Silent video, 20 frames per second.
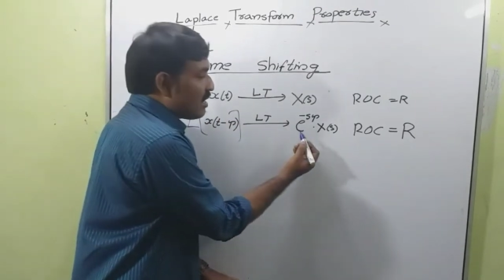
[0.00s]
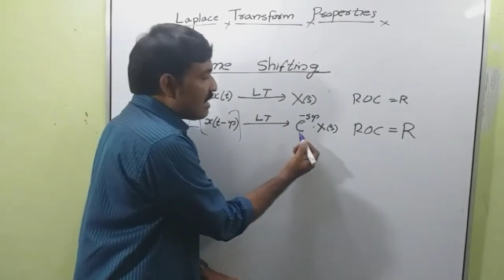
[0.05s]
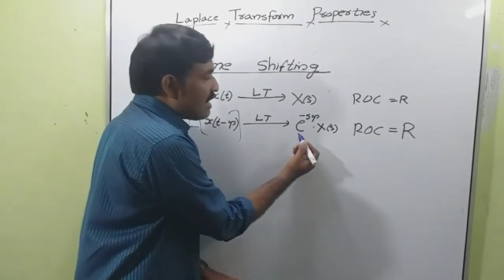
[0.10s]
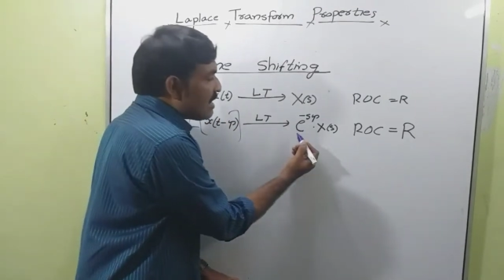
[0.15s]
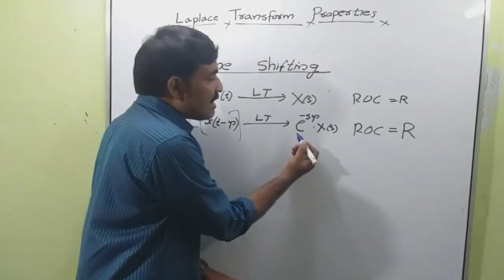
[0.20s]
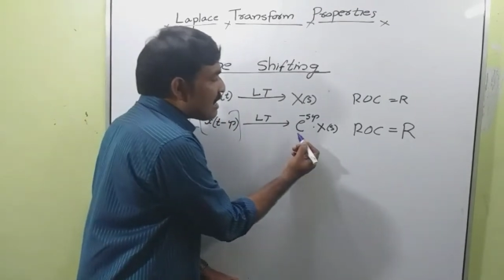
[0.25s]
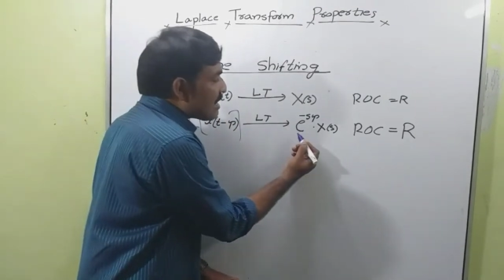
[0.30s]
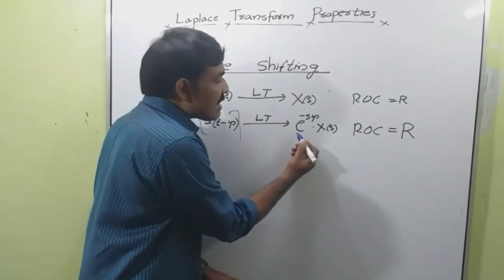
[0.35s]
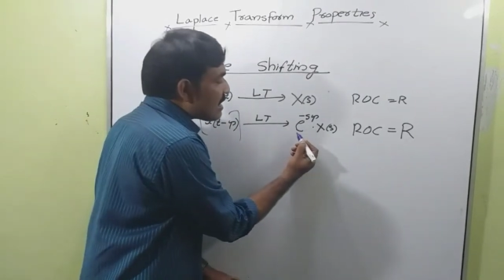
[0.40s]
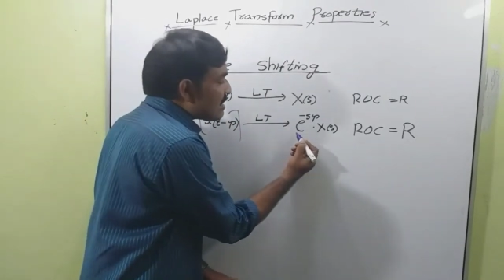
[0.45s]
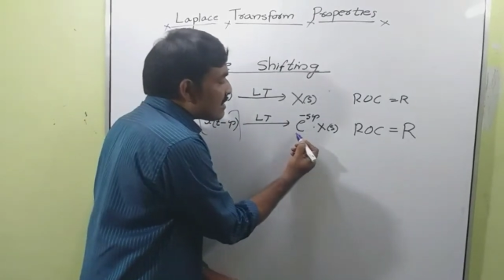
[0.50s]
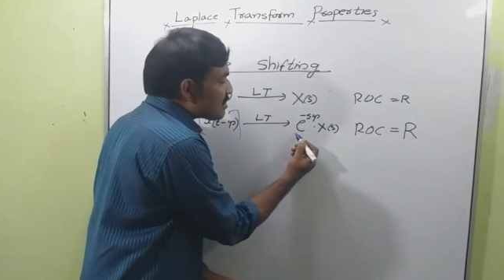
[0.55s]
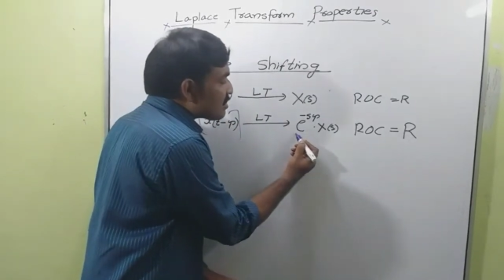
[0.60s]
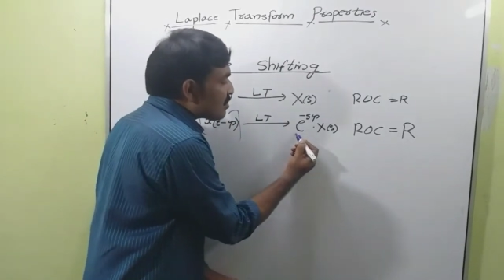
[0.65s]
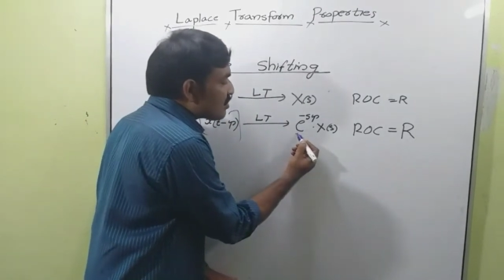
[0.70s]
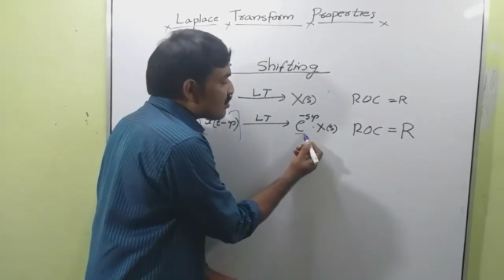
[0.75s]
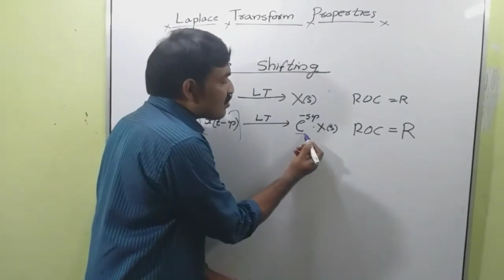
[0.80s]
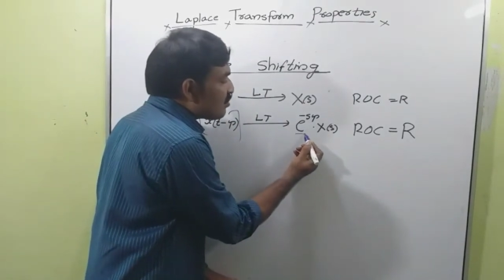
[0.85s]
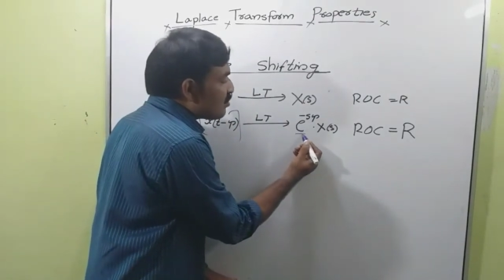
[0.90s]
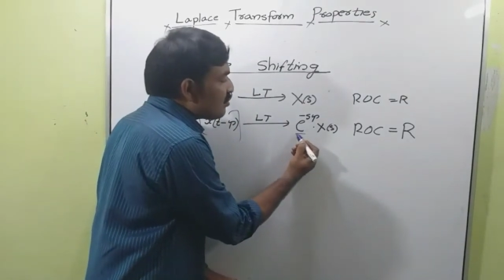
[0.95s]
e
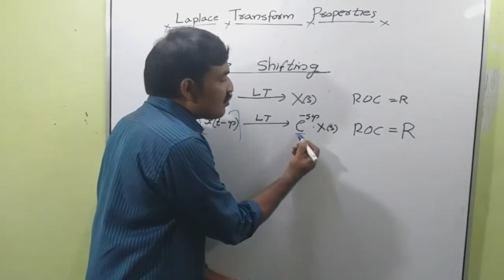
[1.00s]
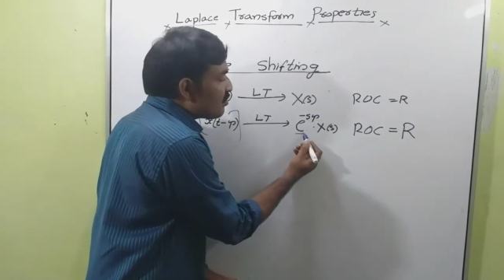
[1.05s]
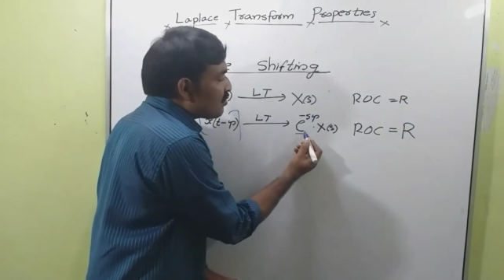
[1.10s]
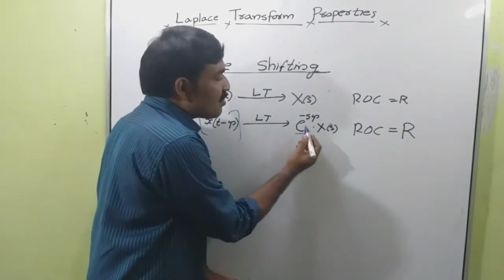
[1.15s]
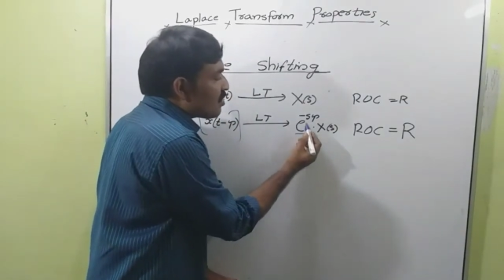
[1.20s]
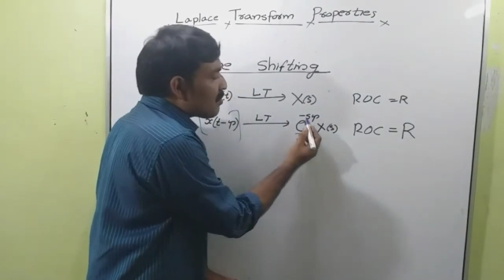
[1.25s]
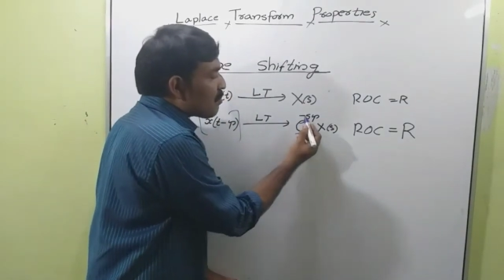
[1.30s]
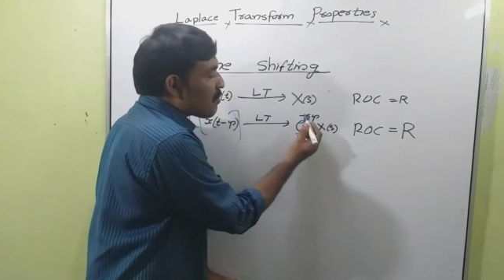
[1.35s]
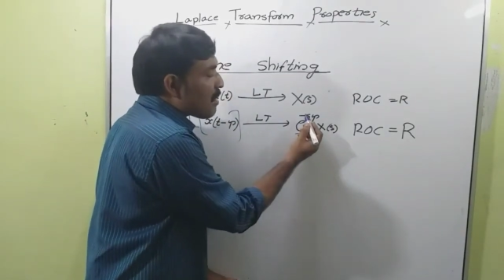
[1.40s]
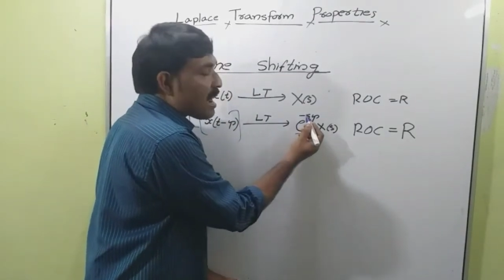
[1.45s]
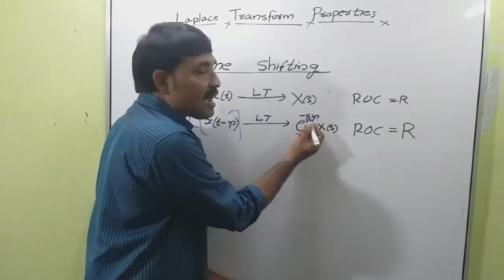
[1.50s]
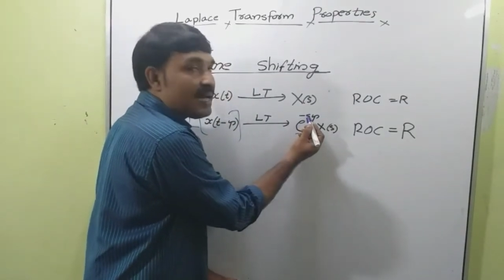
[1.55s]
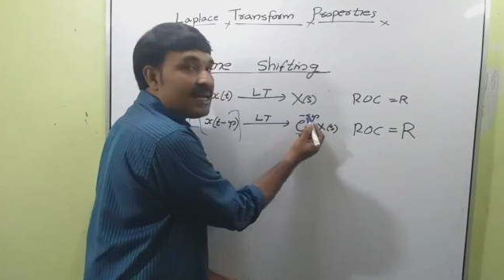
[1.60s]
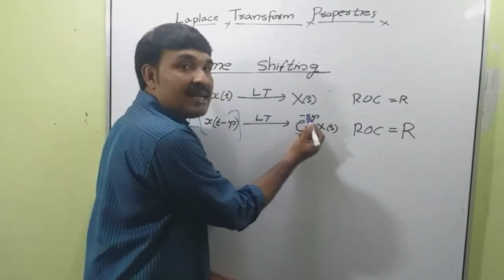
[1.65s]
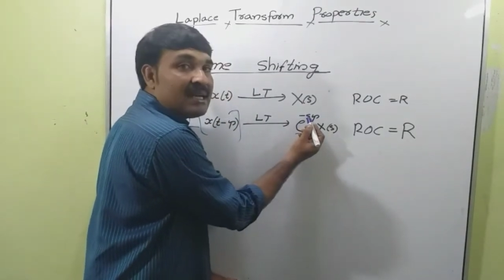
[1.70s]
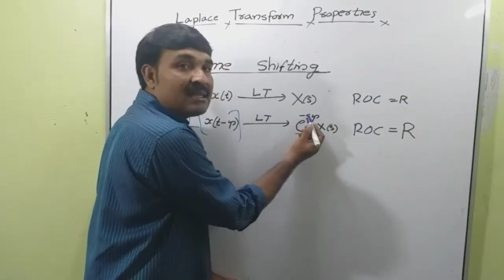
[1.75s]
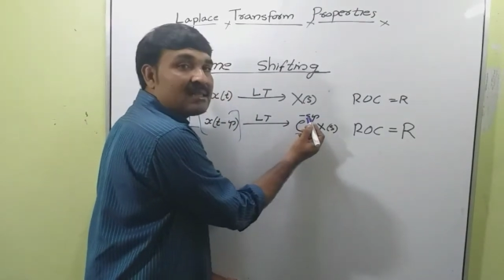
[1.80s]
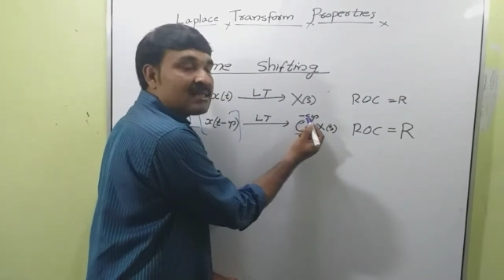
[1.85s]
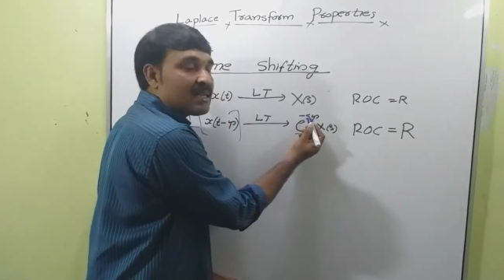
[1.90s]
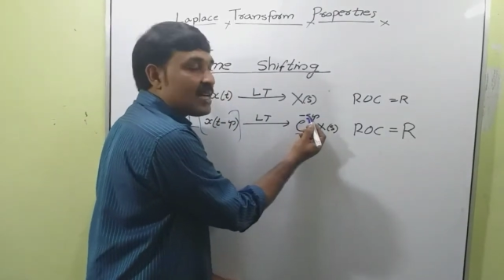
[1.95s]
raised to
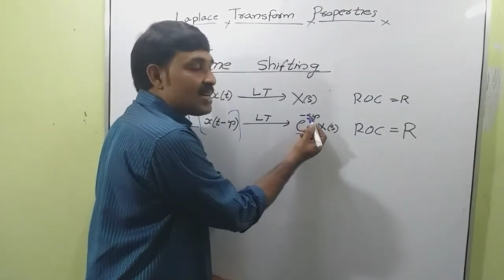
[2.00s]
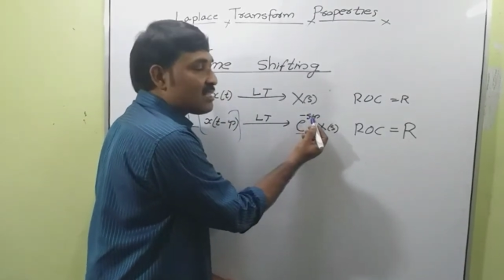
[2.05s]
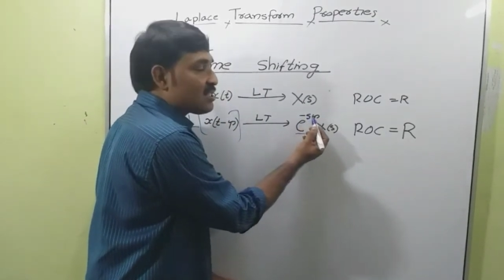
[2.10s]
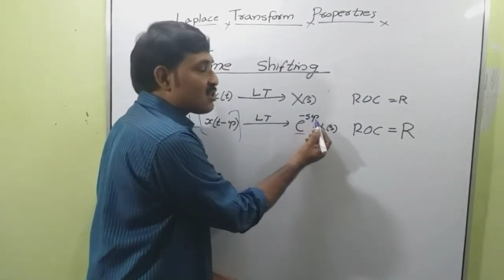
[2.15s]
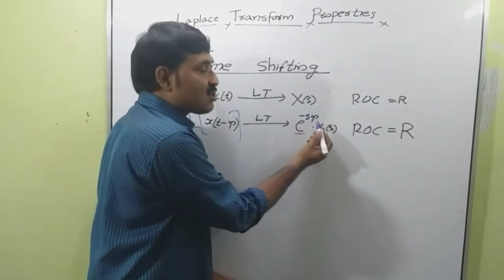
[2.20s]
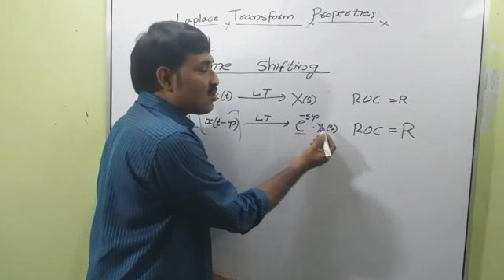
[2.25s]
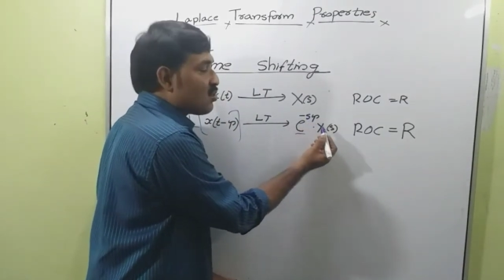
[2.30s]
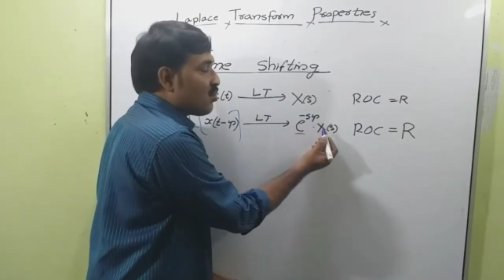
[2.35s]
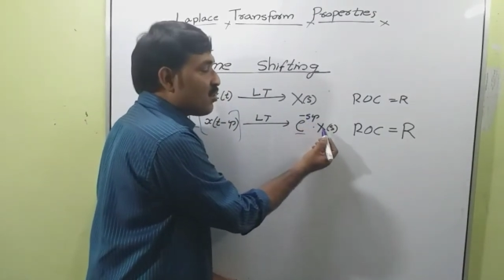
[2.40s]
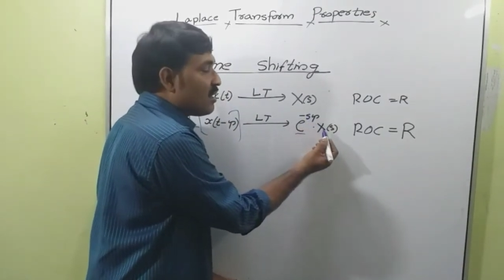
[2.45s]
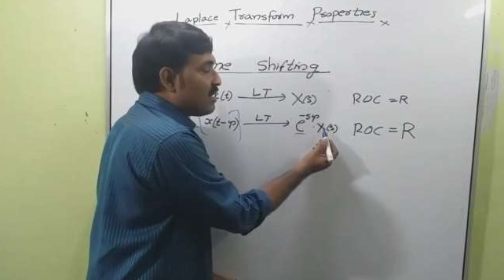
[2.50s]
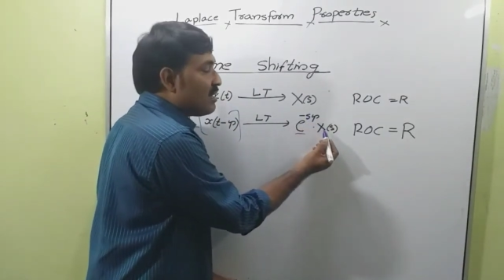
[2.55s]
minus s tau